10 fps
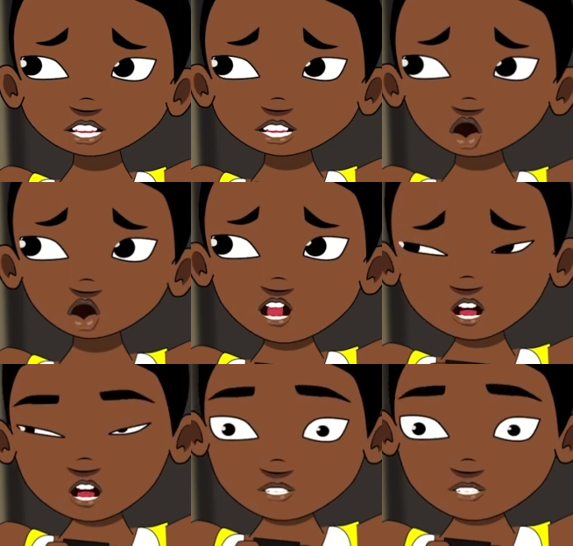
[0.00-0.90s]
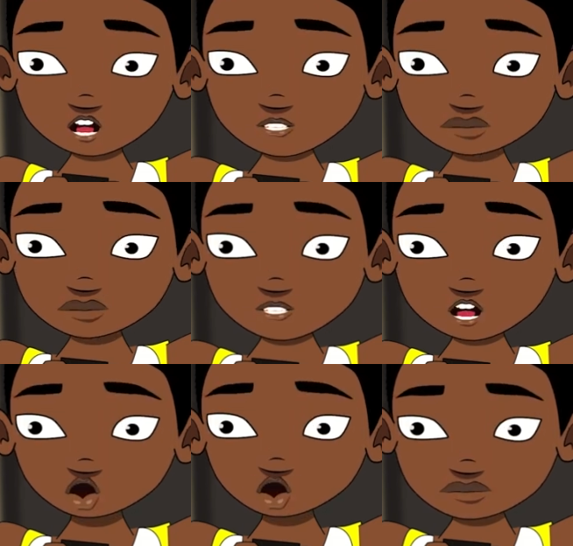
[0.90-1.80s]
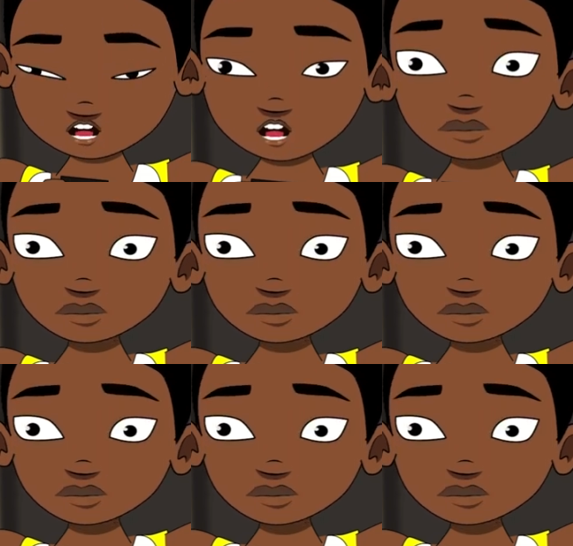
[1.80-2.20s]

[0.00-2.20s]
to school and become an engineer one day.